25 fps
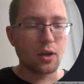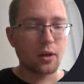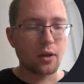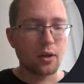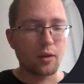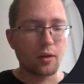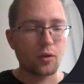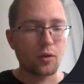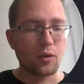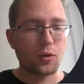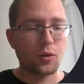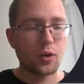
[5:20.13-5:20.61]

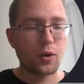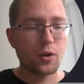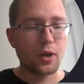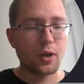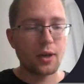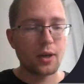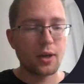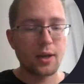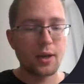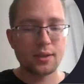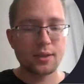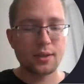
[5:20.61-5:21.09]
start at the
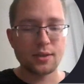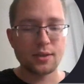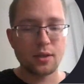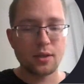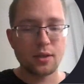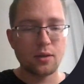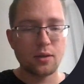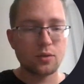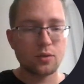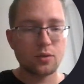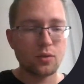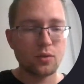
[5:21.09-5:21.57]
third
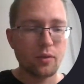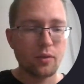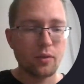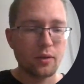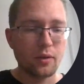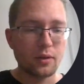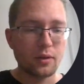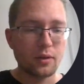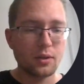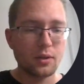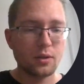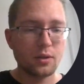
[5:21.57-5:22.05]
index and go
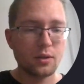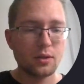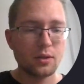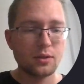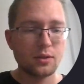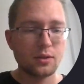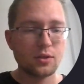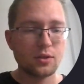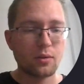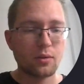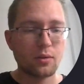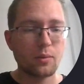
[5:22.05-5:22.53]
to the
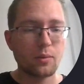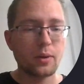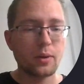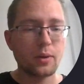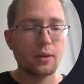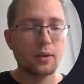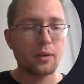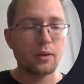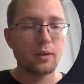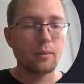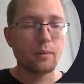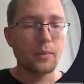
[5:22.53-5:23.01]

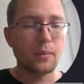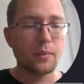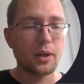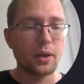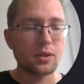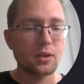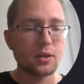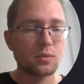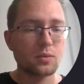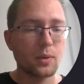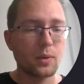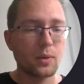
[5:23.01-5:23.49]
0, 1 and then
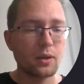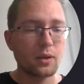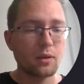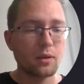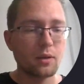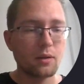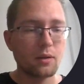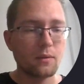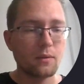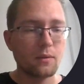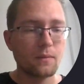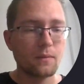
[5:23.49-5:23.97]

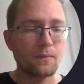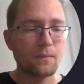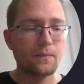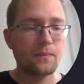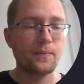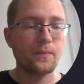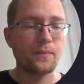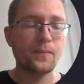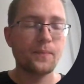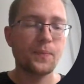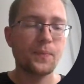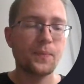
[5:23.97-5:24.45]
-1,
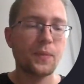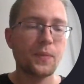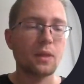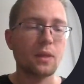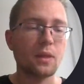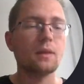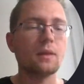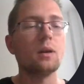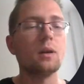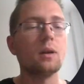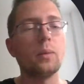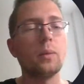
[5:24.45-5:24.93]

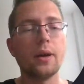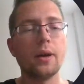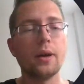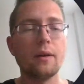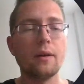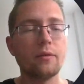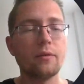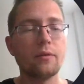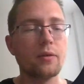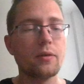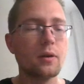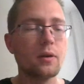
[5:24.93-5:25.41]
and then
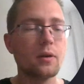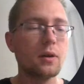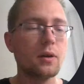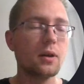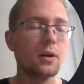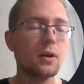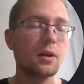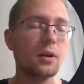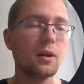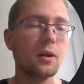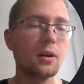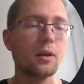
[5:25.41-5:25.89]
we have
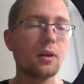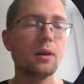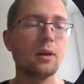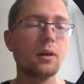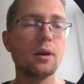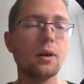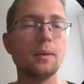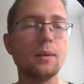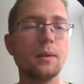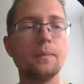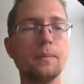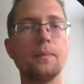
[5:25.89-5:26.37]

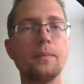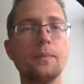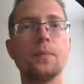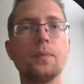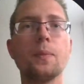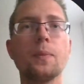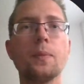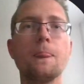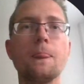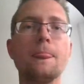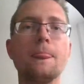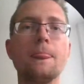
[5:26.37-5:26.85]

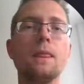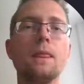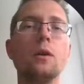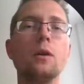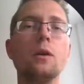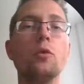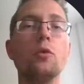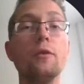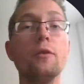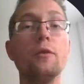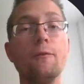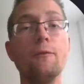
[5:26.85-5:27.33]
a
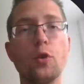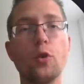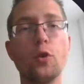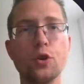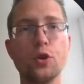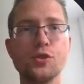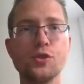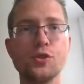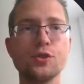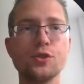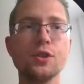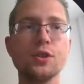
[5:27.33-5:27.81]

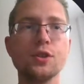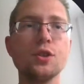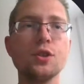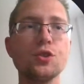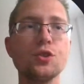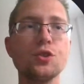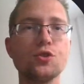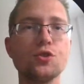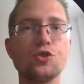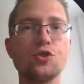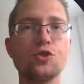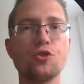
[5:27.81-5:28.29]

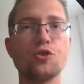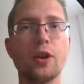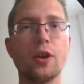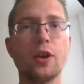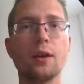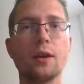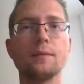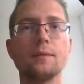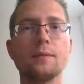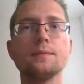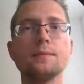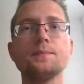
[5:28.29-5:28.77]
reversed
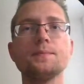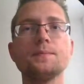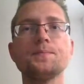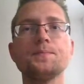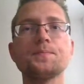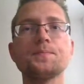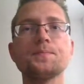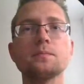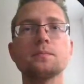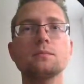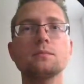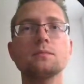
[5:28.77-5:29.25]
string.
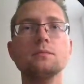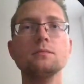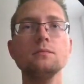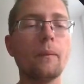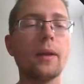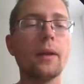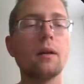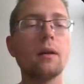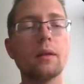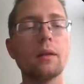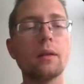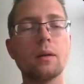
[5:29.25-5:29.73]

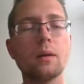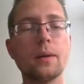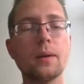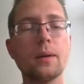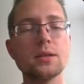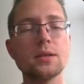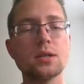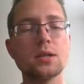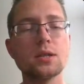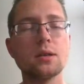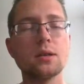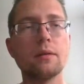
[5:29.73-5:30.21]
So now the
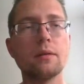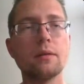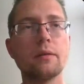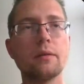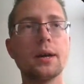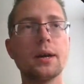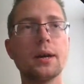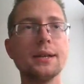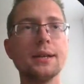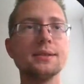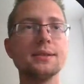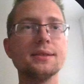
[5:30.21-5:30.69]

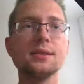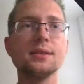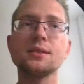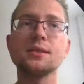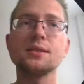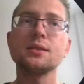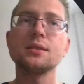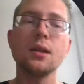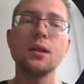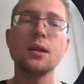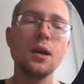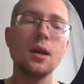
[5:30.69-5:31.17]
question
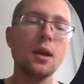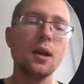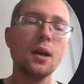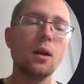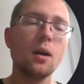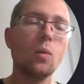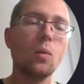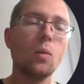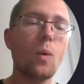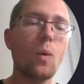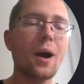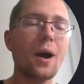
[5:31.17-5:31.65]
arises,
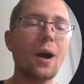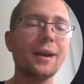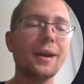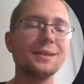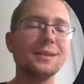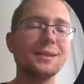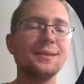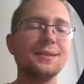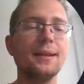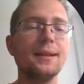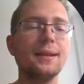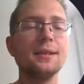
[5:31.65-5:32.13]

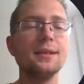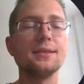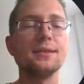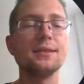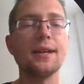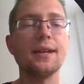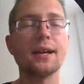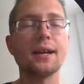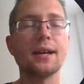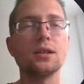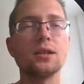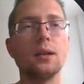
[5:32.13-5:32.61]
why is
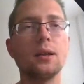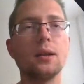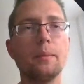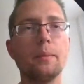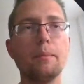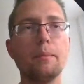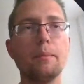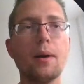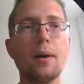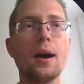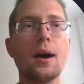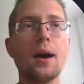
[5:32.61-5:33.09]
this
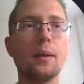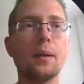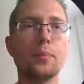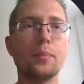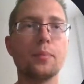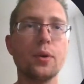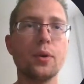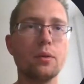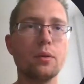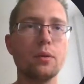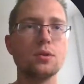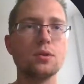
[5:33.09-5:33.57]
actually a
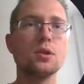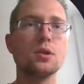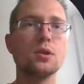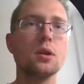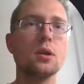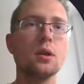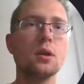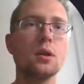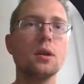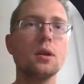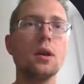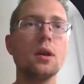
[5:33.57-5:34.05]
bad
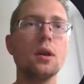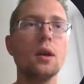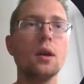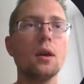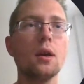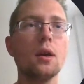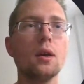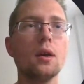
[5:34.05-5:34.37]
approach?